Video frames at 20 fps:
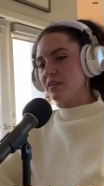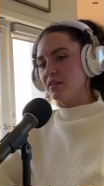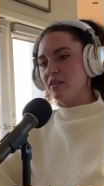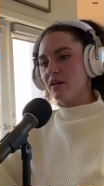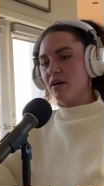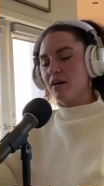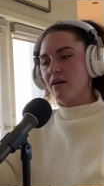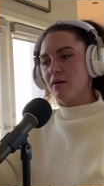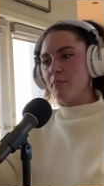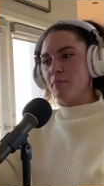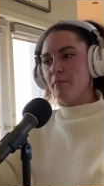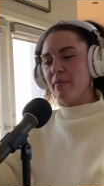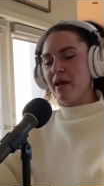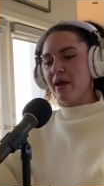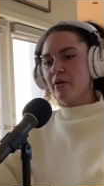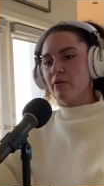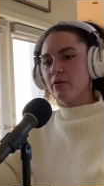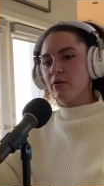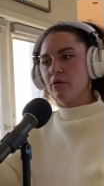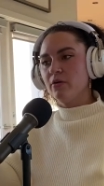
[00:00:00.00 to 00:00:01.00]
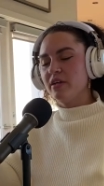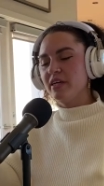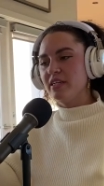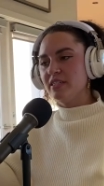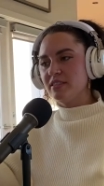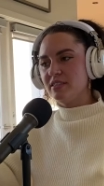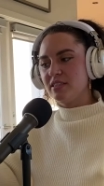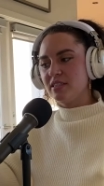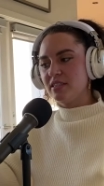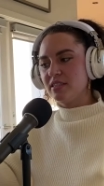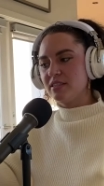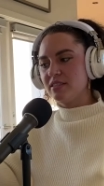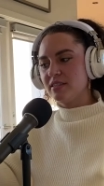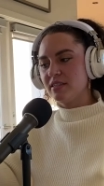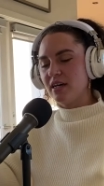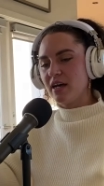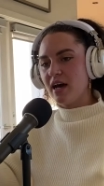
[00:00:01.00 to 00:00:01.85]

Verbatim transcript: Meryl is this